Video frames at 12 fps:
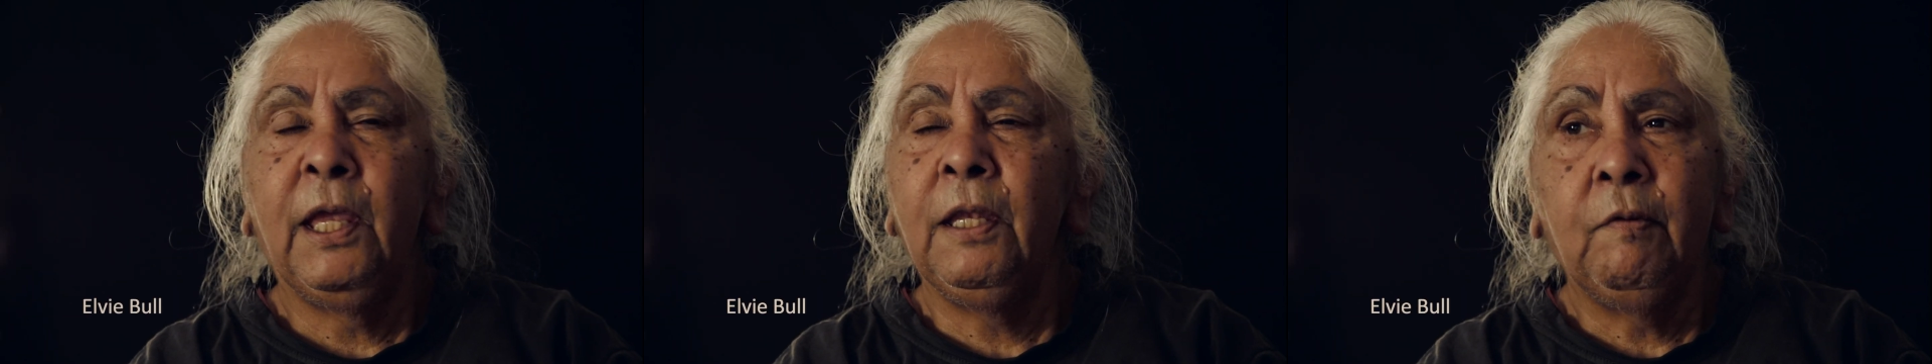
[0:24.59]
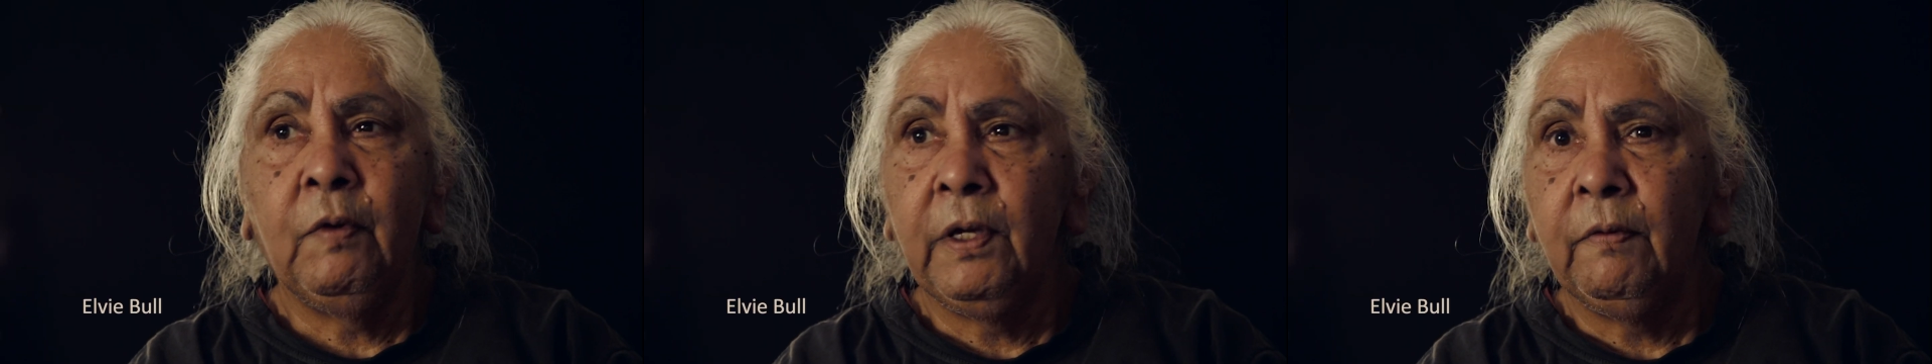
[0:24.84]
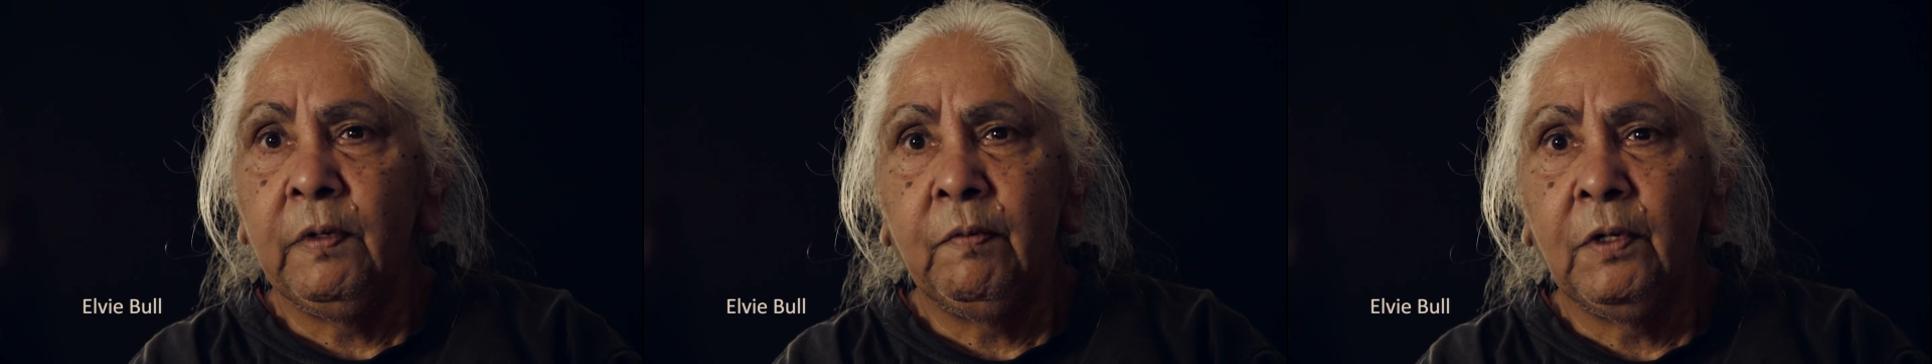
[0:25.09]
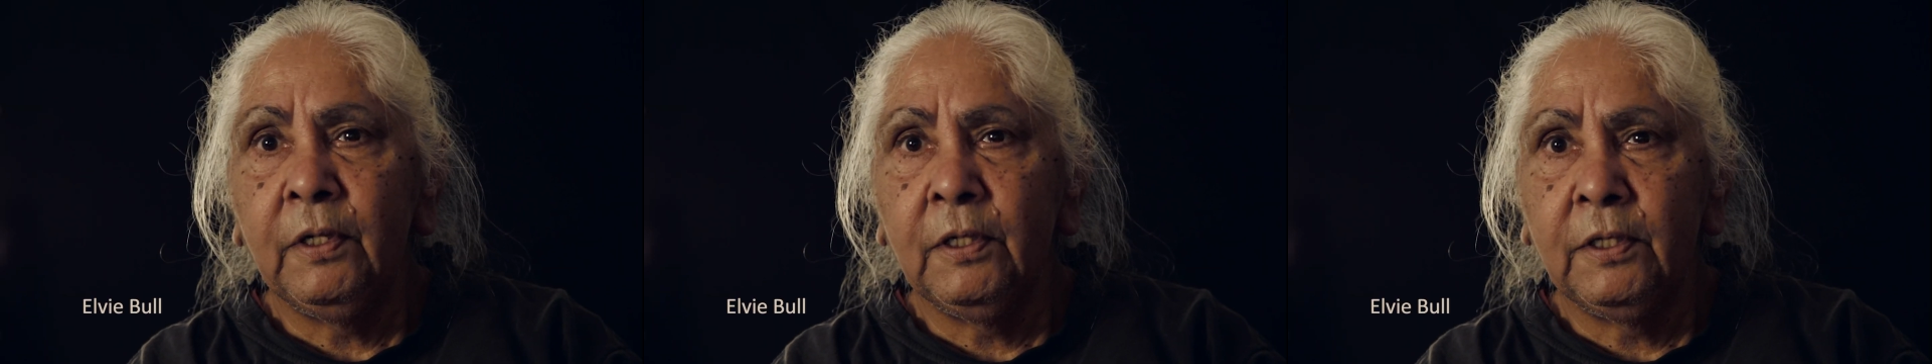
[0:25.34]
anywhere we
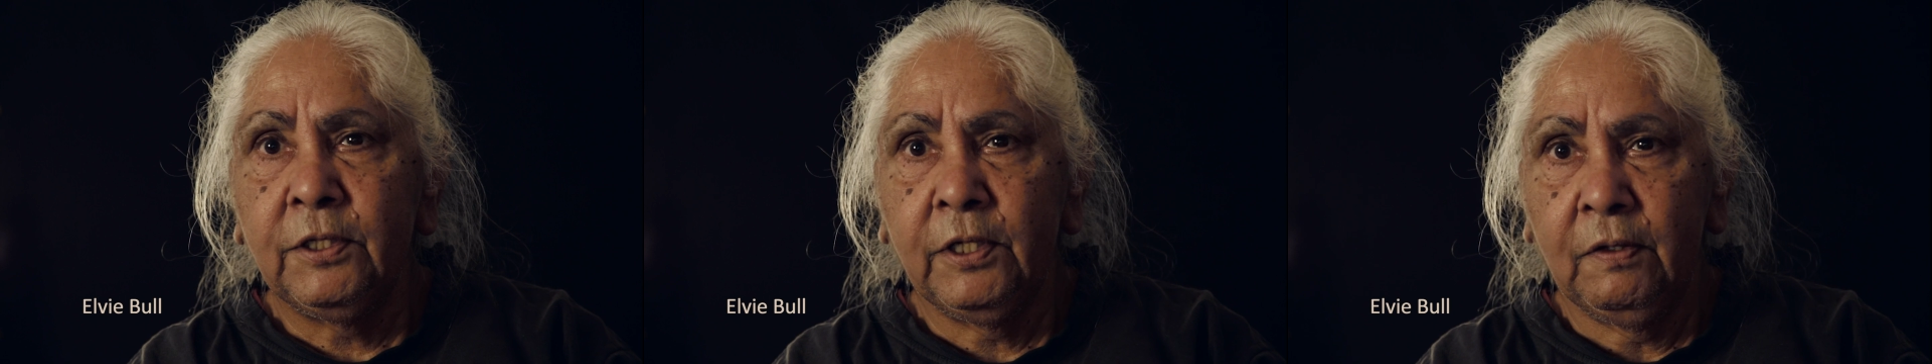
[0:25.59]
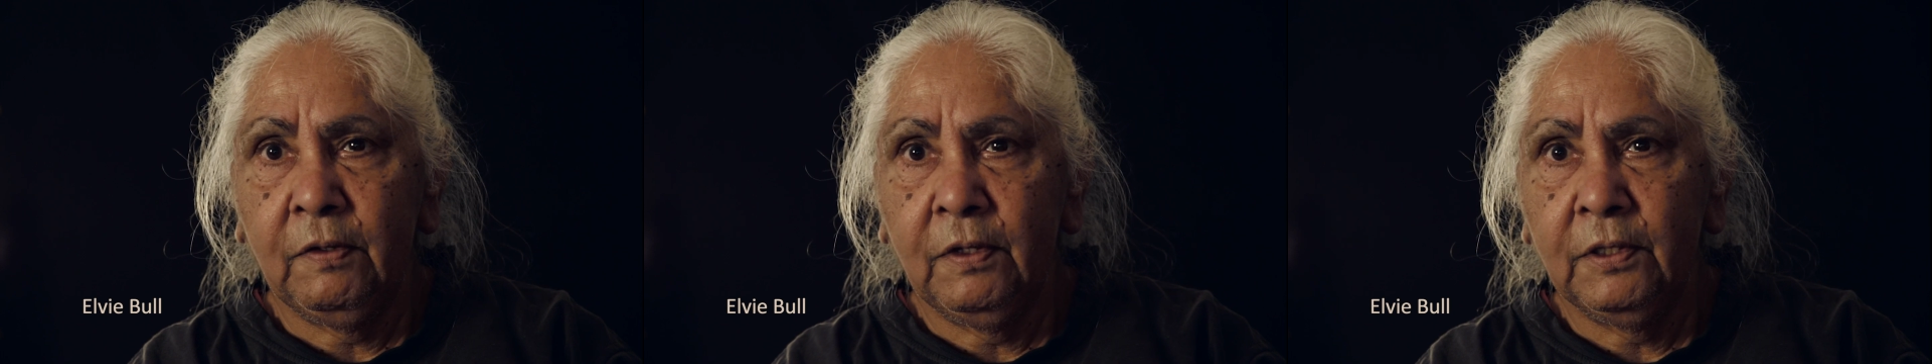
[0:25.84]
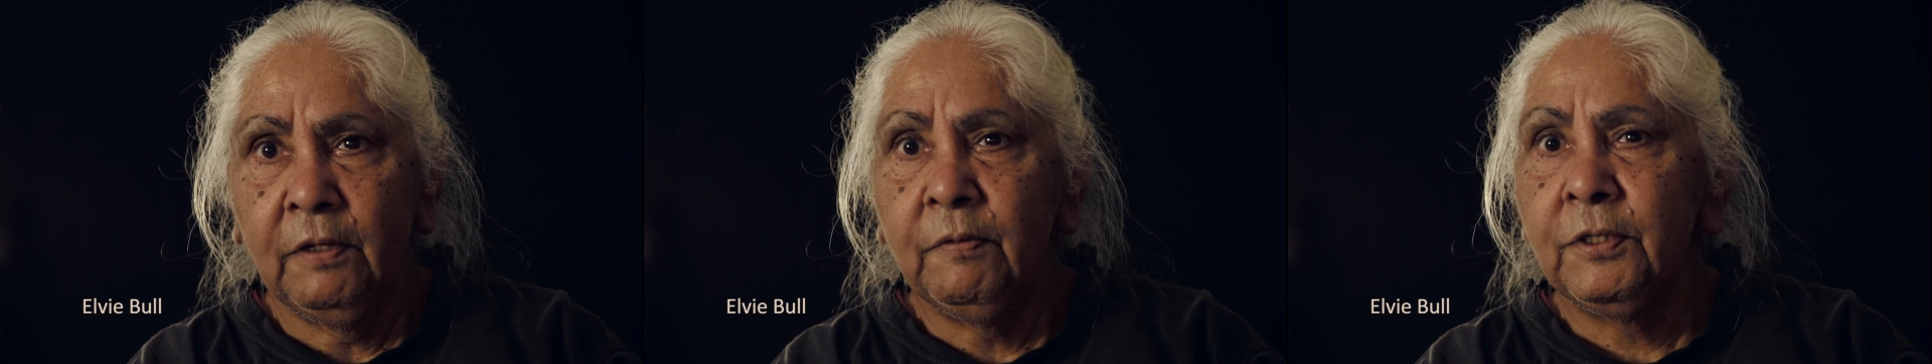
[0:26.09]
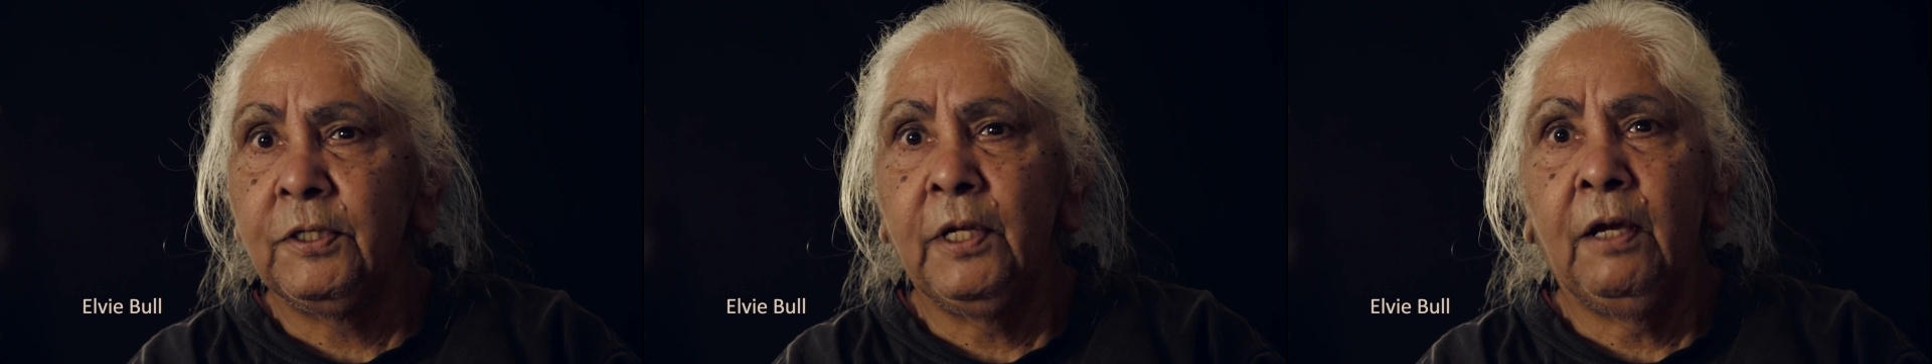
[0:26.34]
wanted to. There
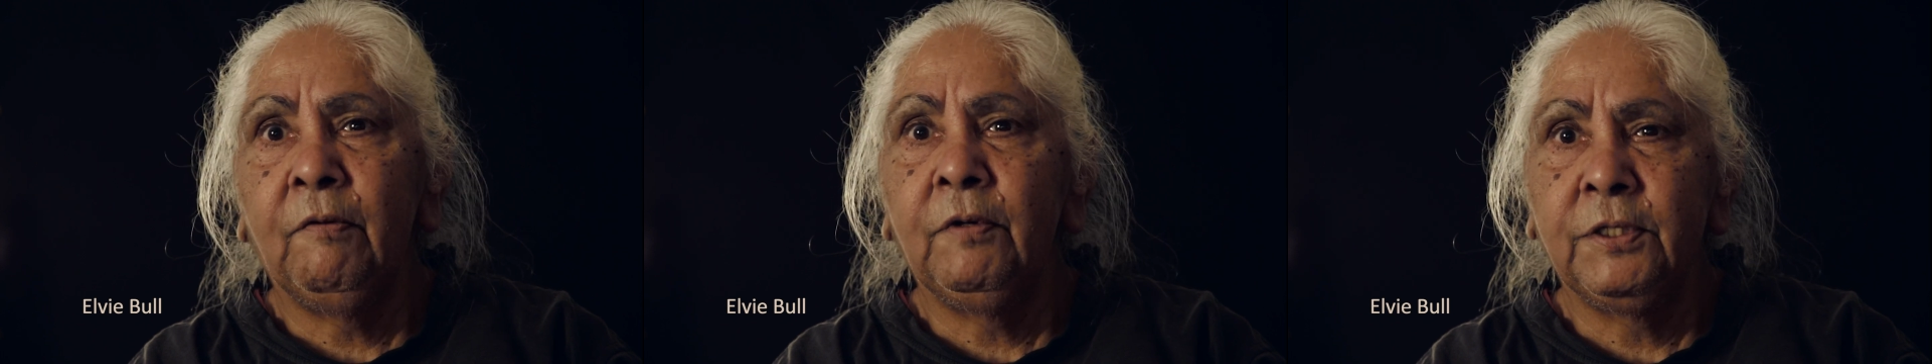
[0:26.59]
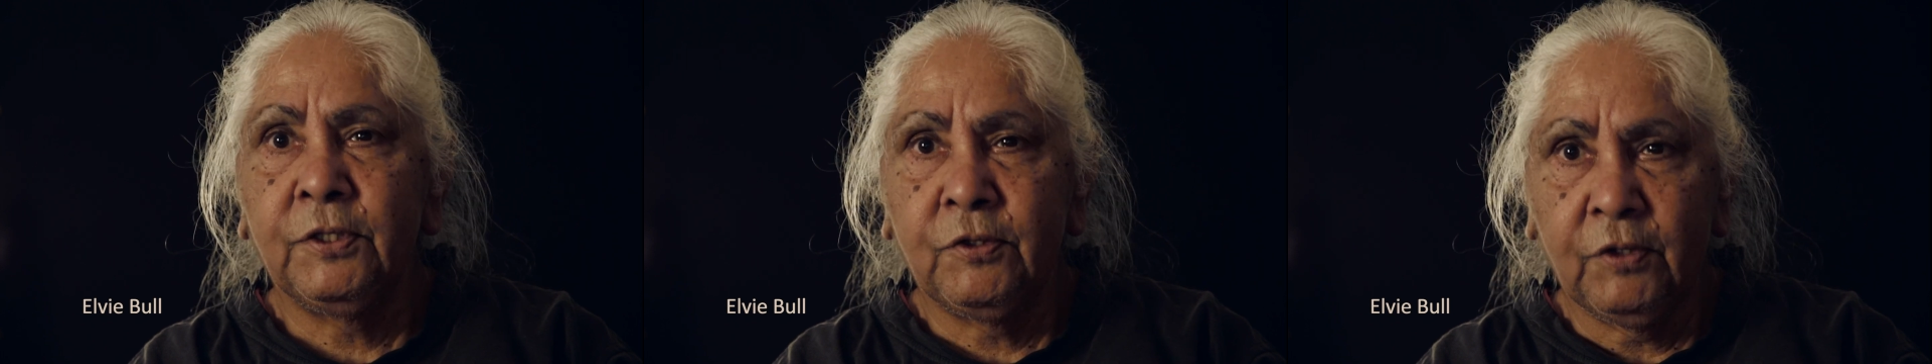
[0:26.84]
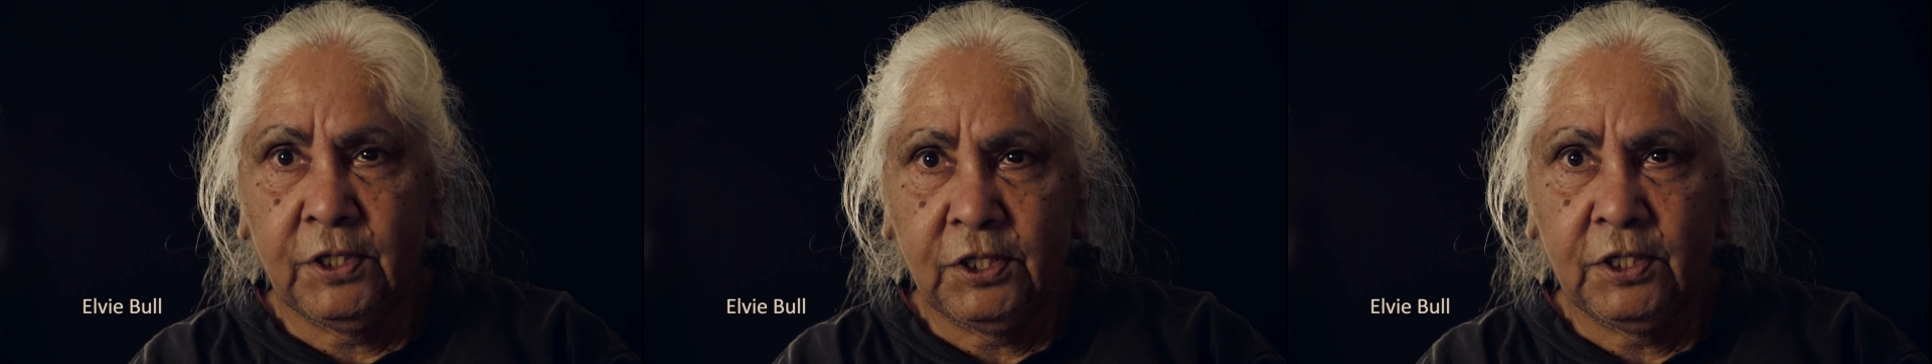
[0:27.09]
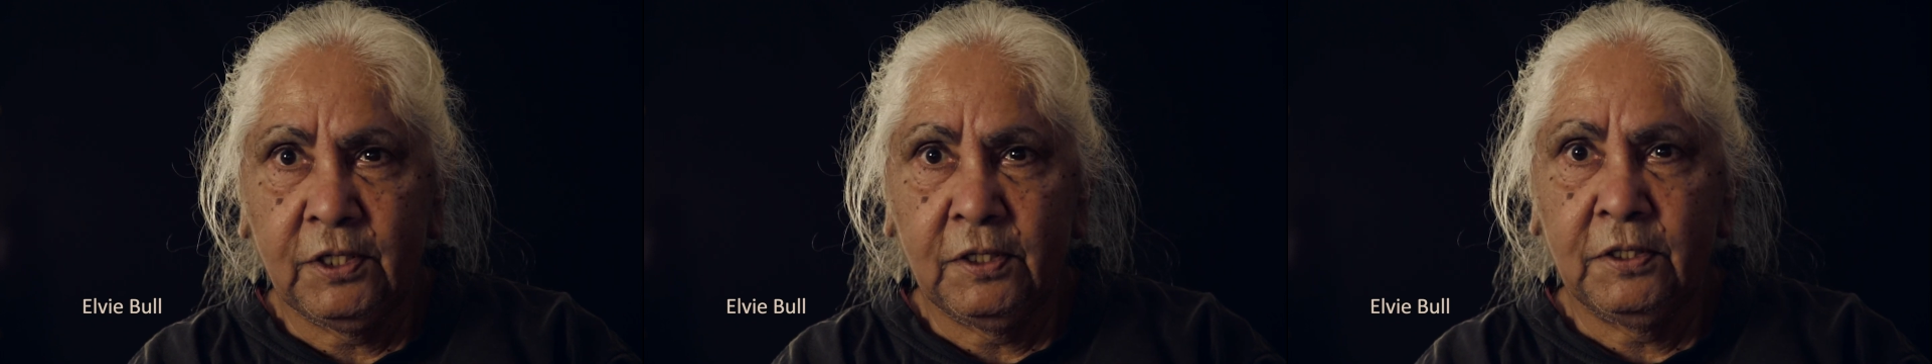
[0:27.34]
was no
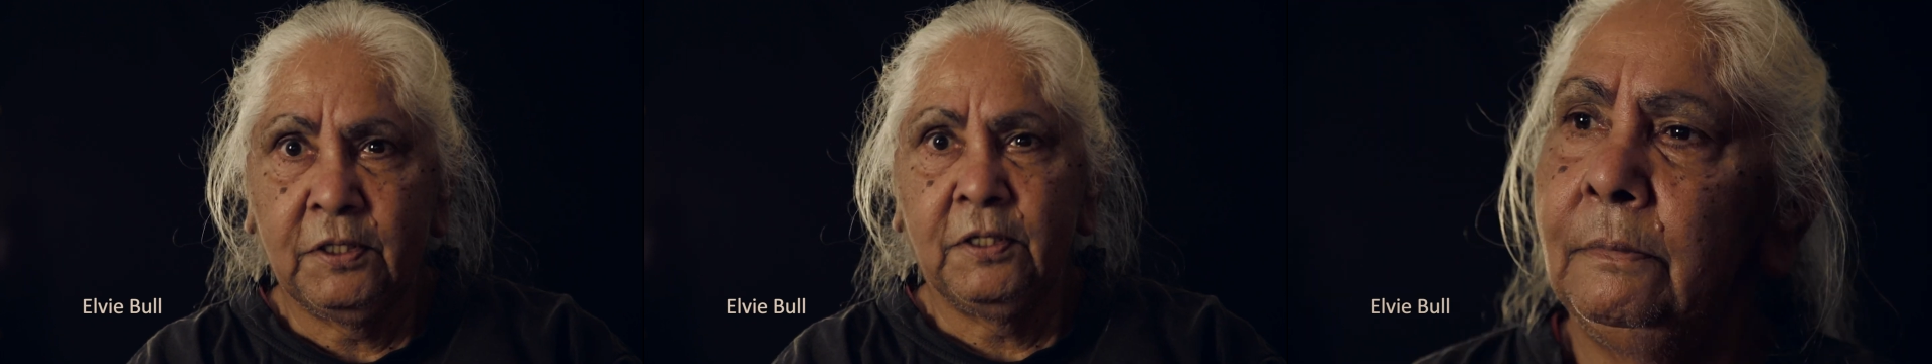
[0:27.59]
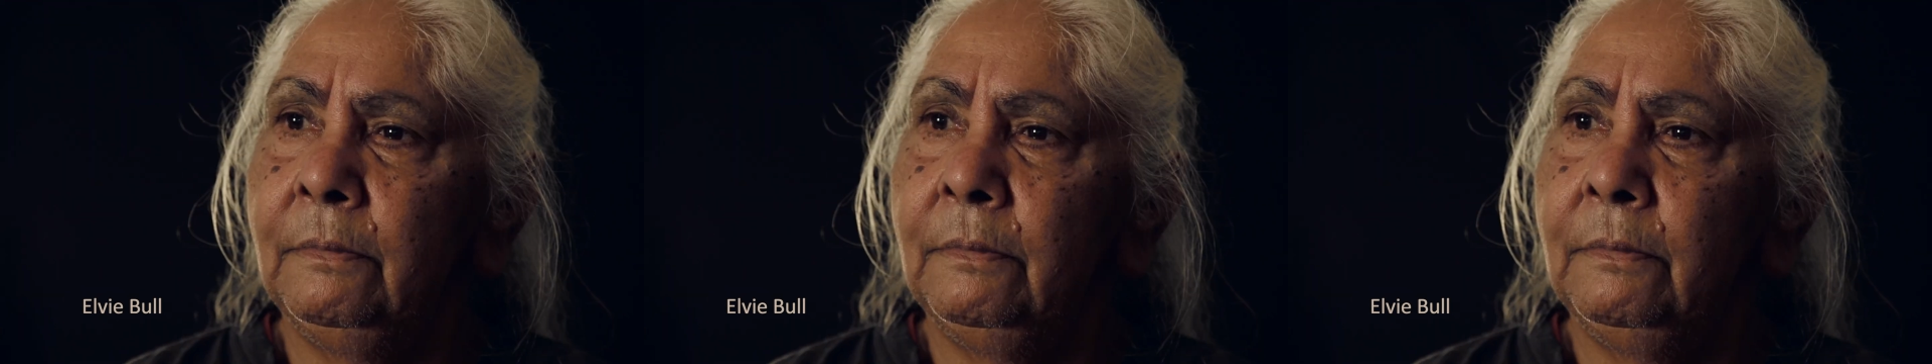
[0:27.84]
restrictions.